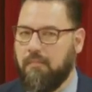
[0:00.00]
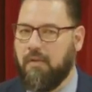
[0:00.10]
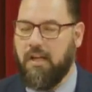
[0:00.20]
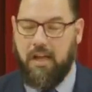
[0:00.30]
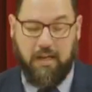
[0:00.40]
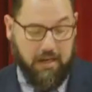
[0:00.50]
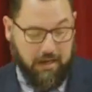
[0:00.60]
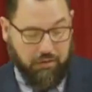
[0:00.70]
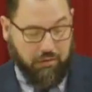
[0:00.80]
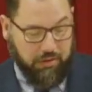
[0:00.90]
And, and
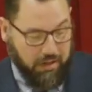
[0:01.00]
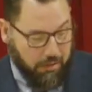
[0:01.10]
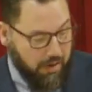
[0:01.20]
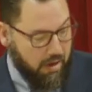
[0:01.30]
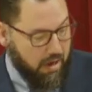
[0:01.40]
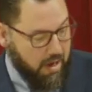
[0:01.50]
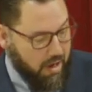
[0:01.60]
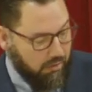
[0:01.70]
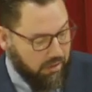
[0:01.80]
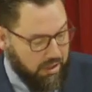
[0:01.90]
you think about
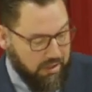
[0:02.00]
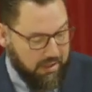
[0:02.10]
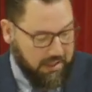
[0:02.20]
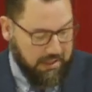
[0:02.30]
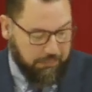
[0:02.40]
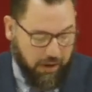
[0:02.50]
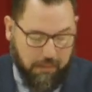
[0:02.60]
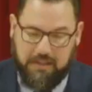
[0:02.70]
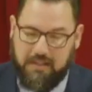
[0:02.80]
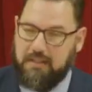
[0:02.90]
how he, he
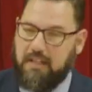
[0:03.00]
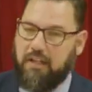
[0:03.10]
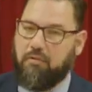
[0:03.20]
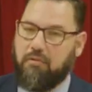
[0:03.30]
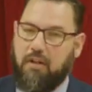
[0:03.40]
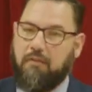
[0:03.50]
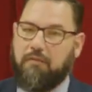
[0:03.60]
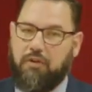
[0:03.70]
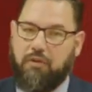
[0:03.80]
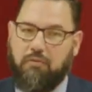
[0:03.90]
promises that he'll love
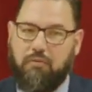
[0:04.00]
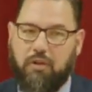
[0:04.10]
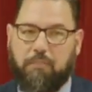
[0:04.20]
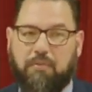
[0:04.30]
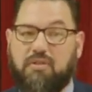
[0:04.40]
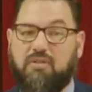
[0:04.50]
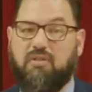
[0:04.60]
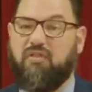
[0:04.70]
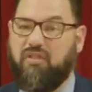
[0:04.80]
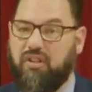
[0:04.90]
you, he'll
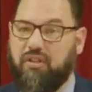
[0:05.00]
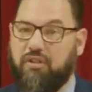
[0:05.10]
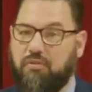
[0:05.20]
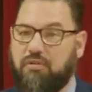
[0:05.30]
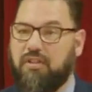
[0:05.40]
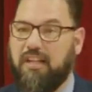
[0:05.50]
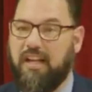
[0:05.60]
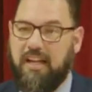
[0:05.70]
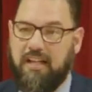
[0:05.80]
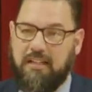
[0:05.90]
persevere you to the
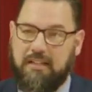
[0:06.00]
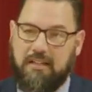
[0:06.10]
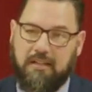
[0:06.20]
end.